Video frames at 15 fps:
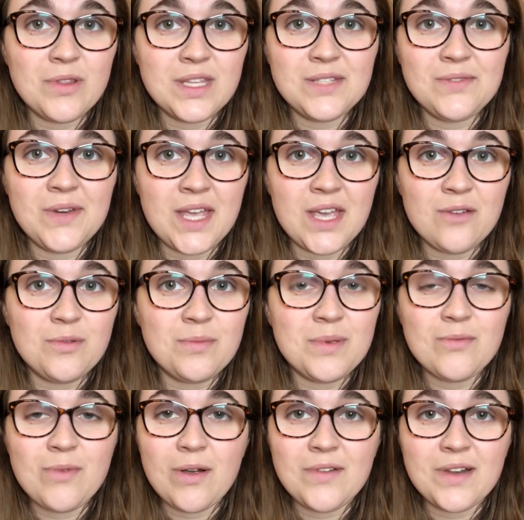in this video will
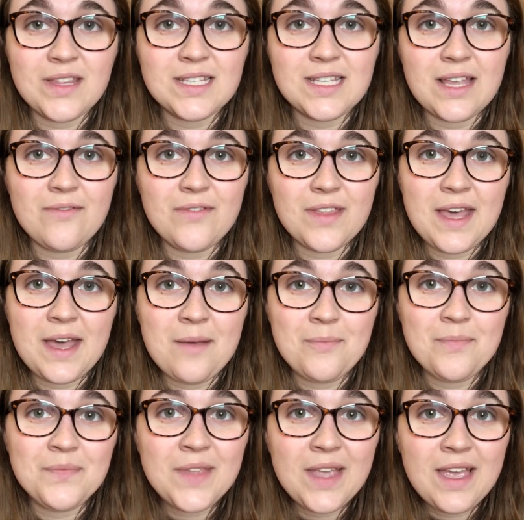be roughly the same for
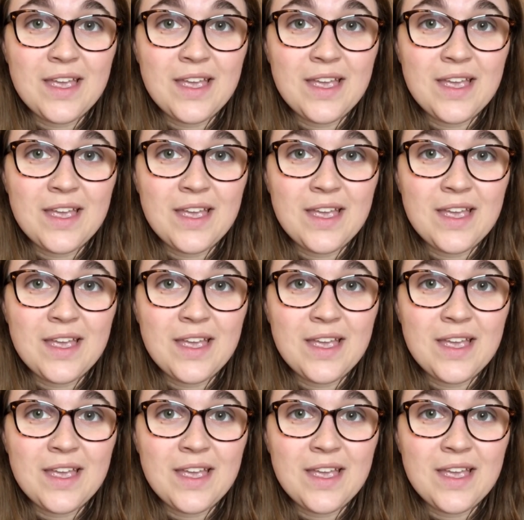them.